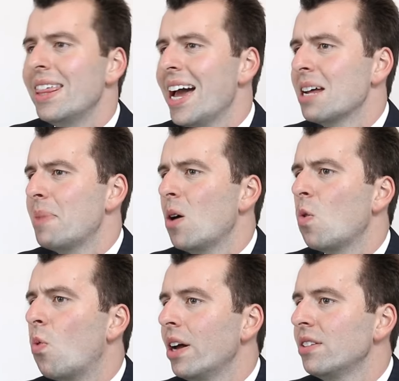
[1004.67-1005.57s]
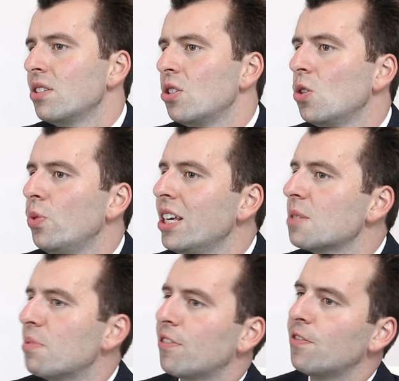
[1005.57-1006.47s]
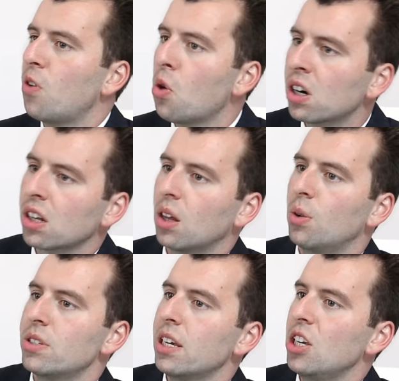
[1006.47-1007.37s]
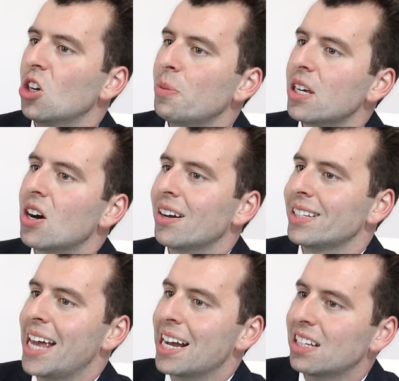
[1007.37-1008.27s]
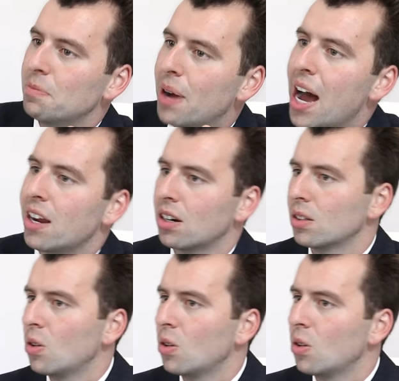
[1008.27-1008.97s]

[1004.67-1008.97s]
Then about 1 to 2 weeks before closing, you'll be contacted by your